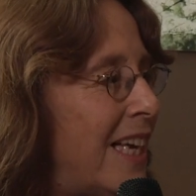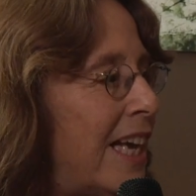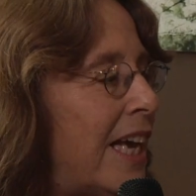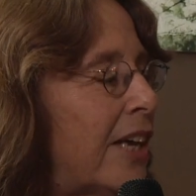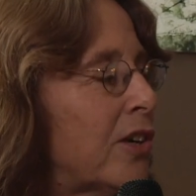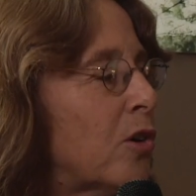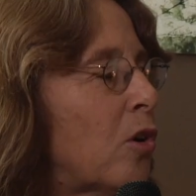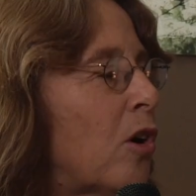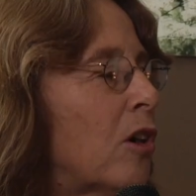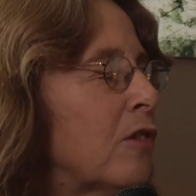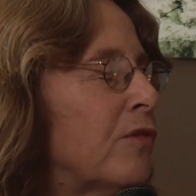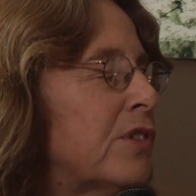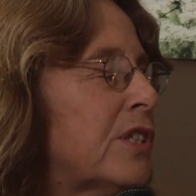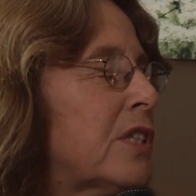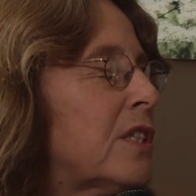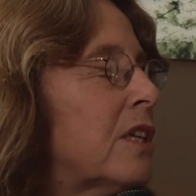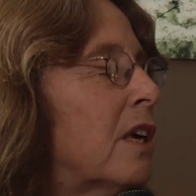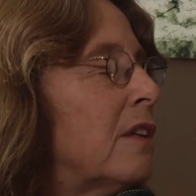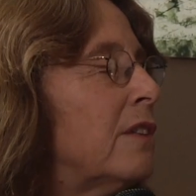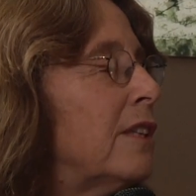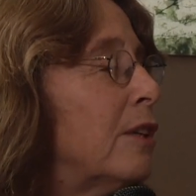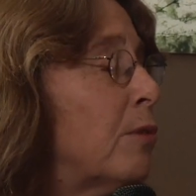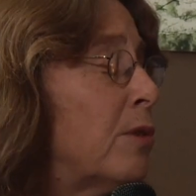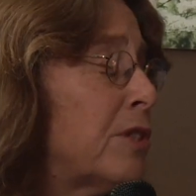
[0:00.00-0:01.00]
And all of a
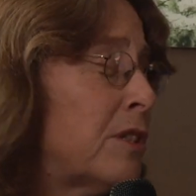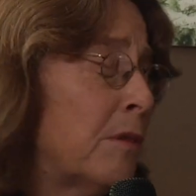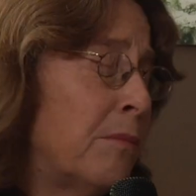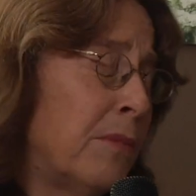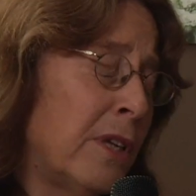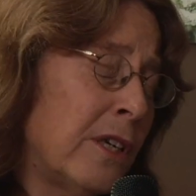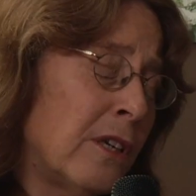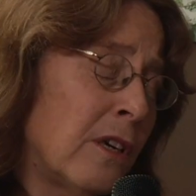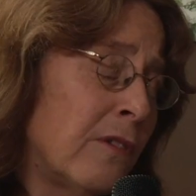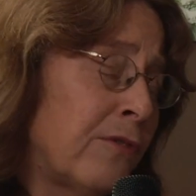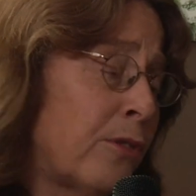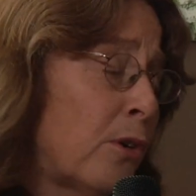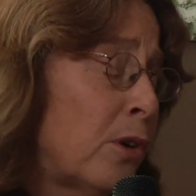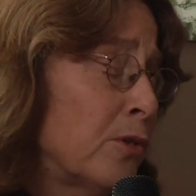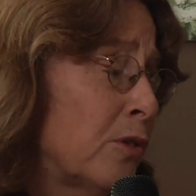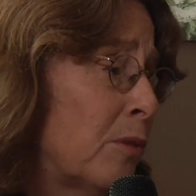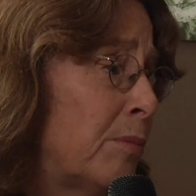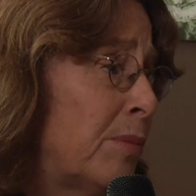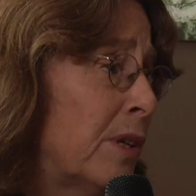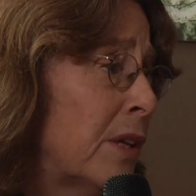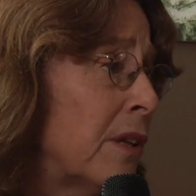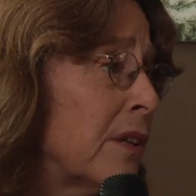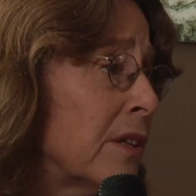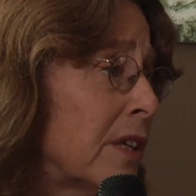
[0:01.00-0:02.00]
sudden there was a minute of
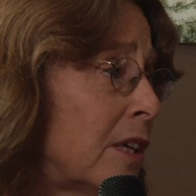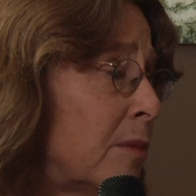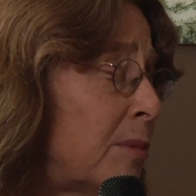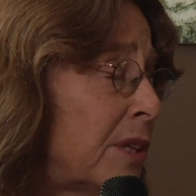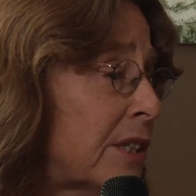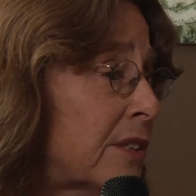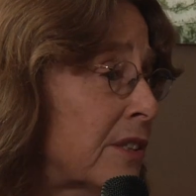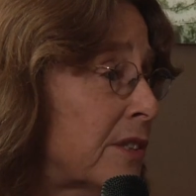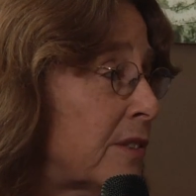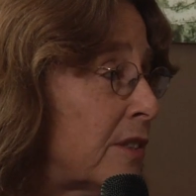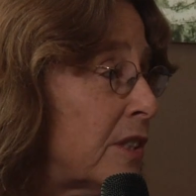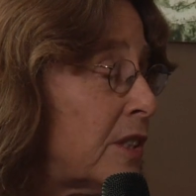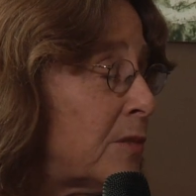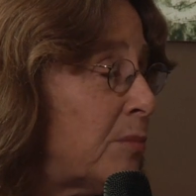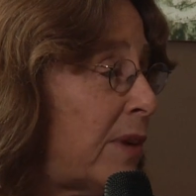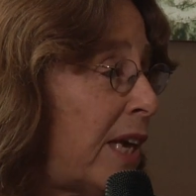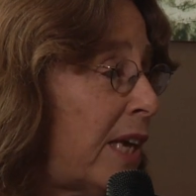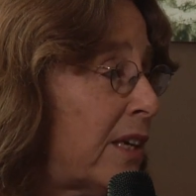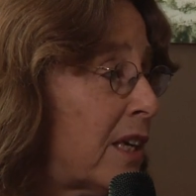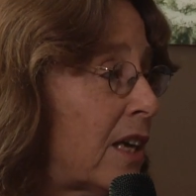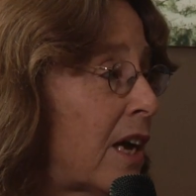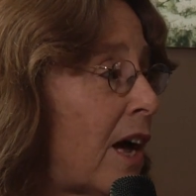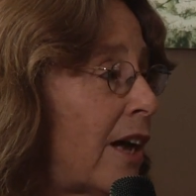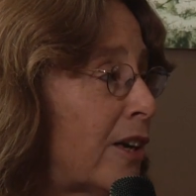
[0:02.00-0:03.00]
vulnerability, because this
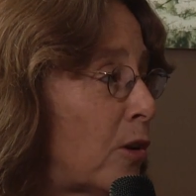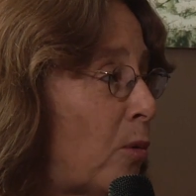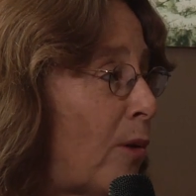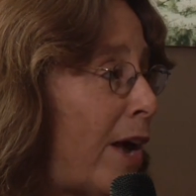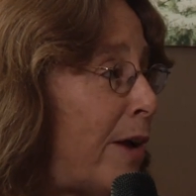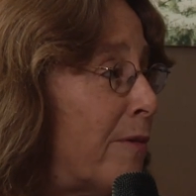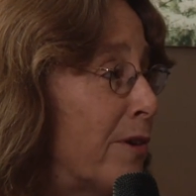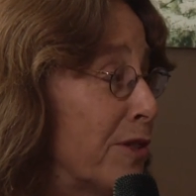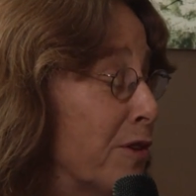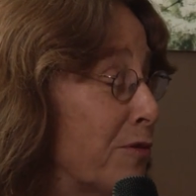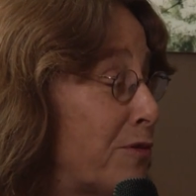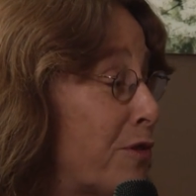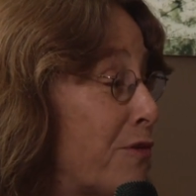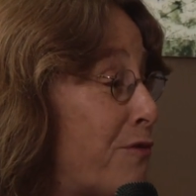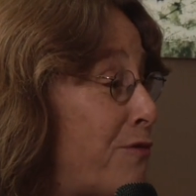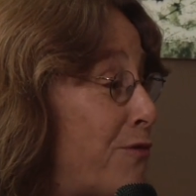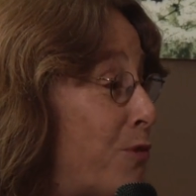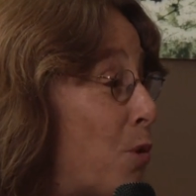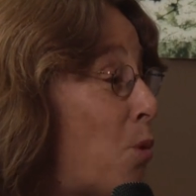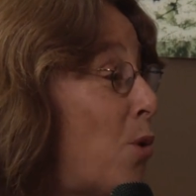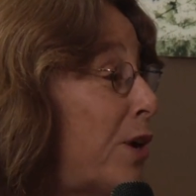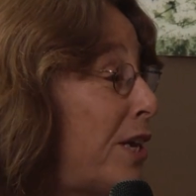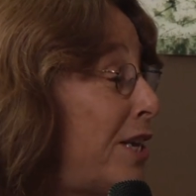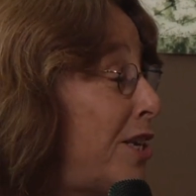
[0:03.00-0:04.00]
man had gotten away with it for
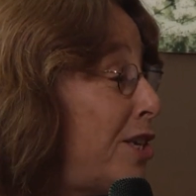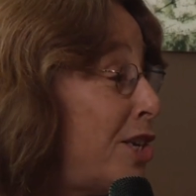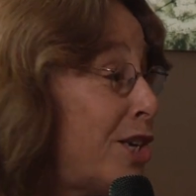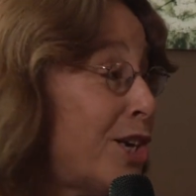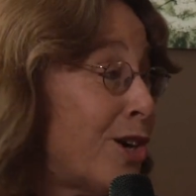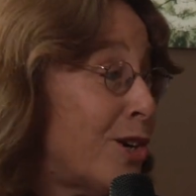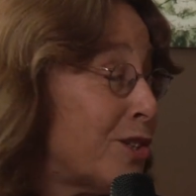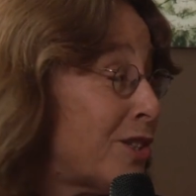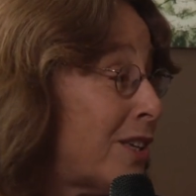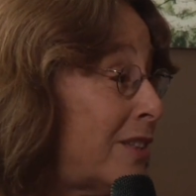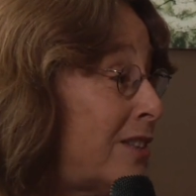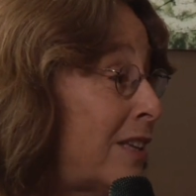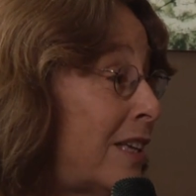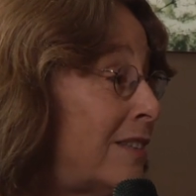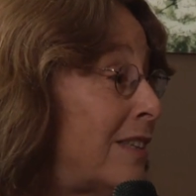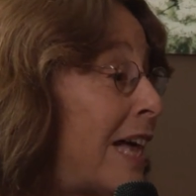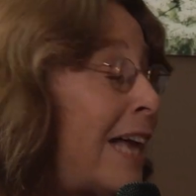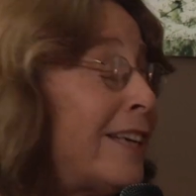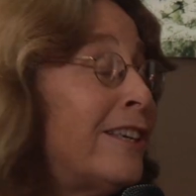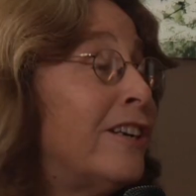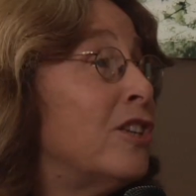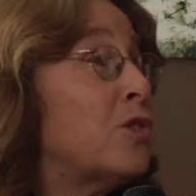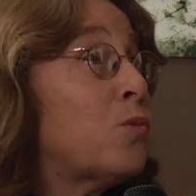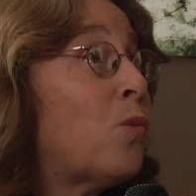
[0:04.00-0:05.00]
40 years, and
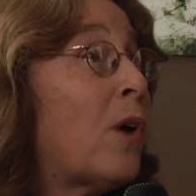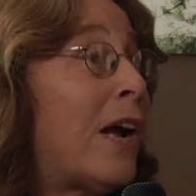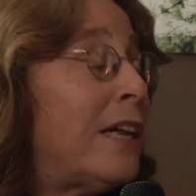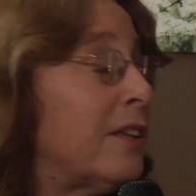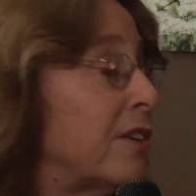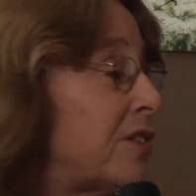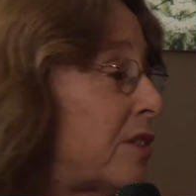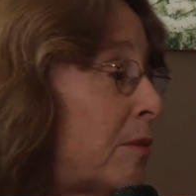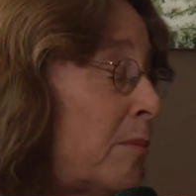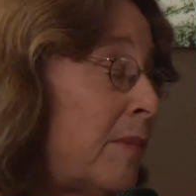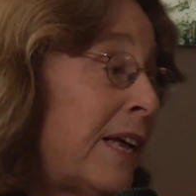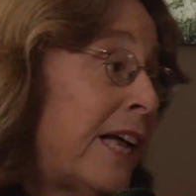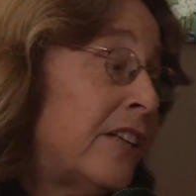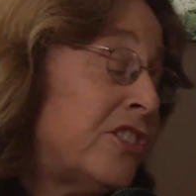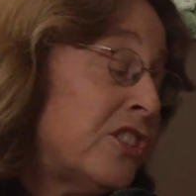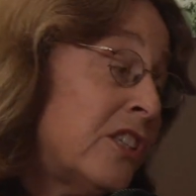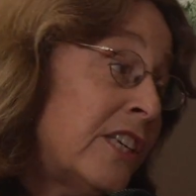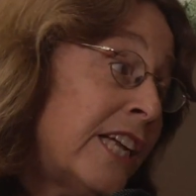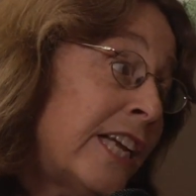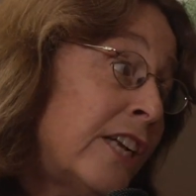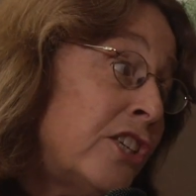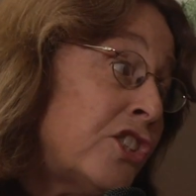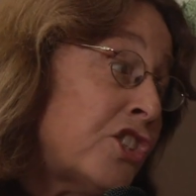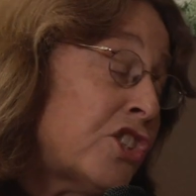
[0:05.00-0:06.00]
not in his wildest
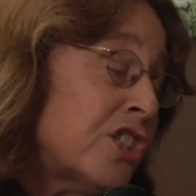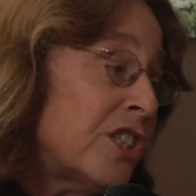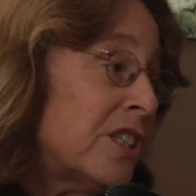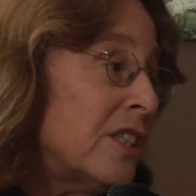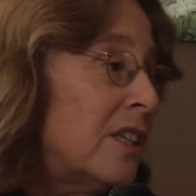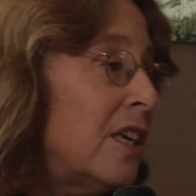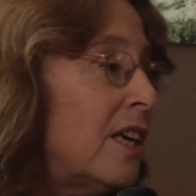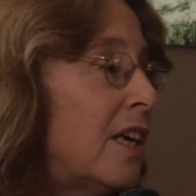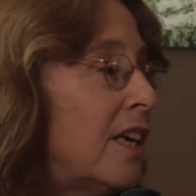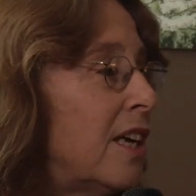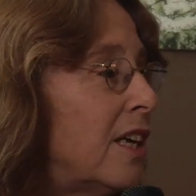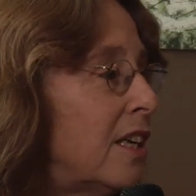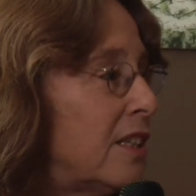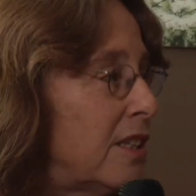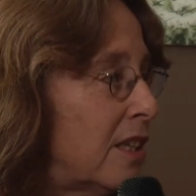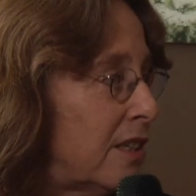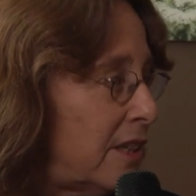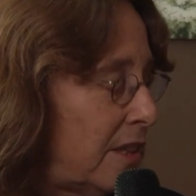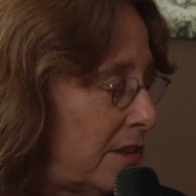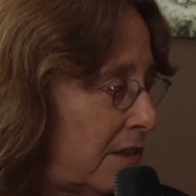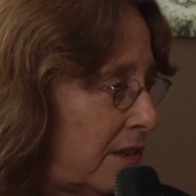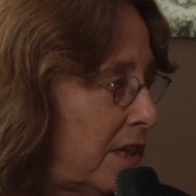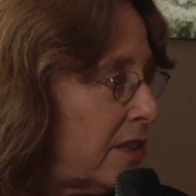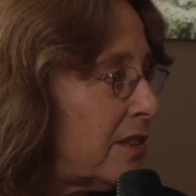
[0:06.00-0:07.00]
imagination
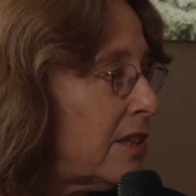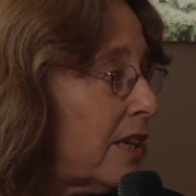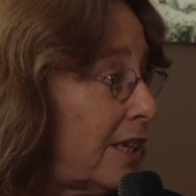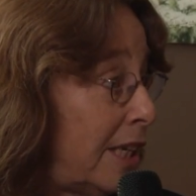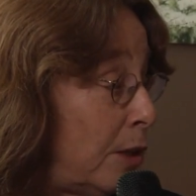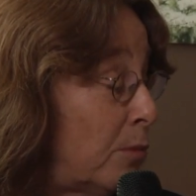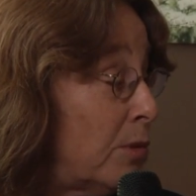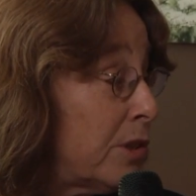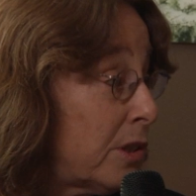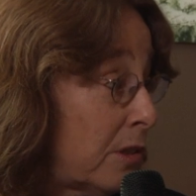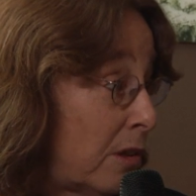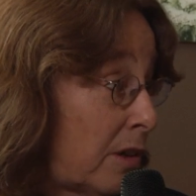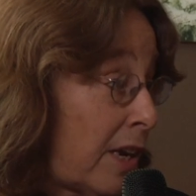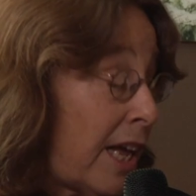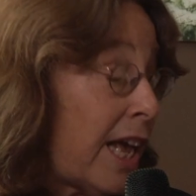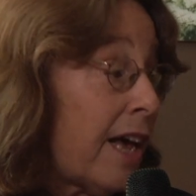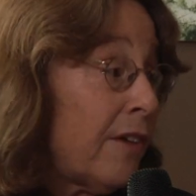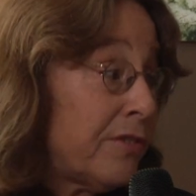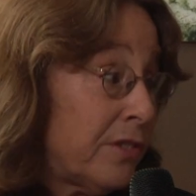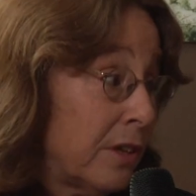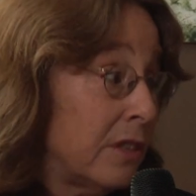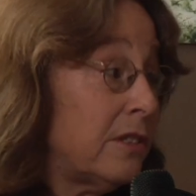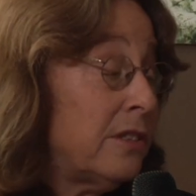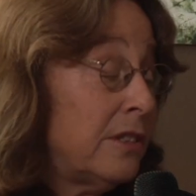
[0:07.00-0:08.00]
did he think that he was going to
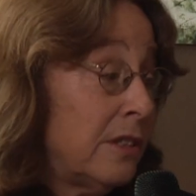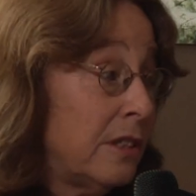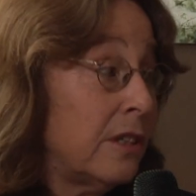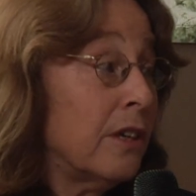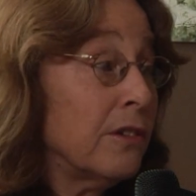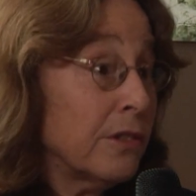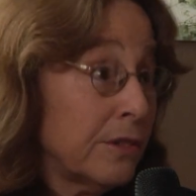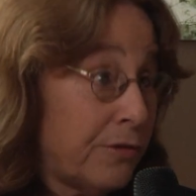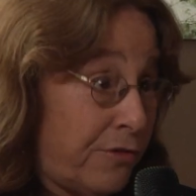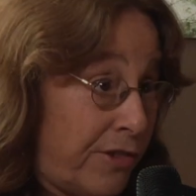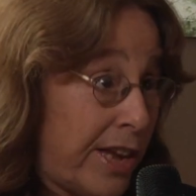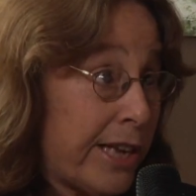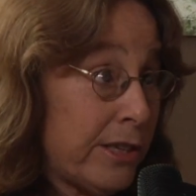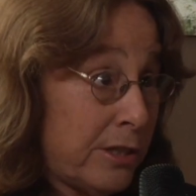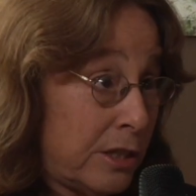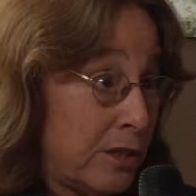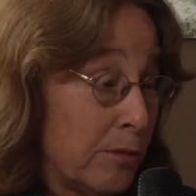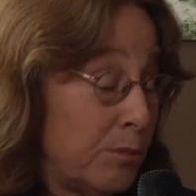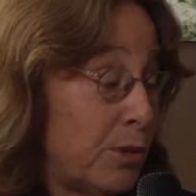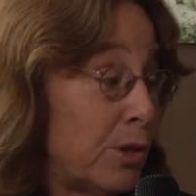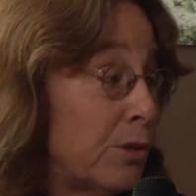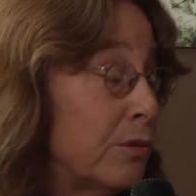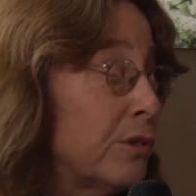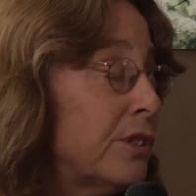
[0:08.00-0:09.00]
have to, you know, face
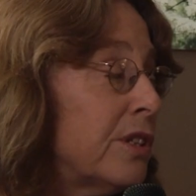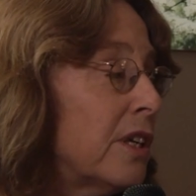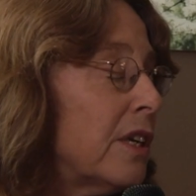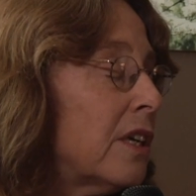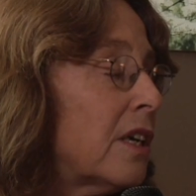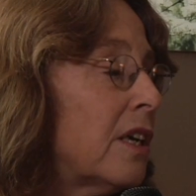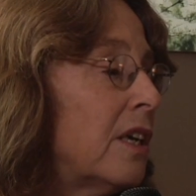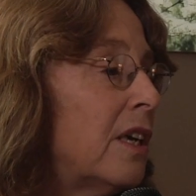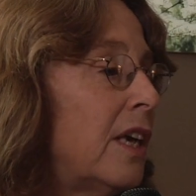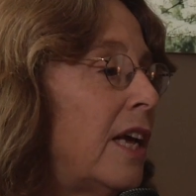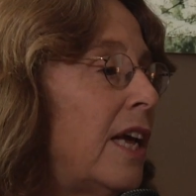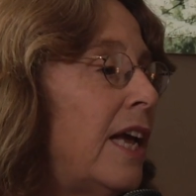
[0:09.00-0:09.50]
the music.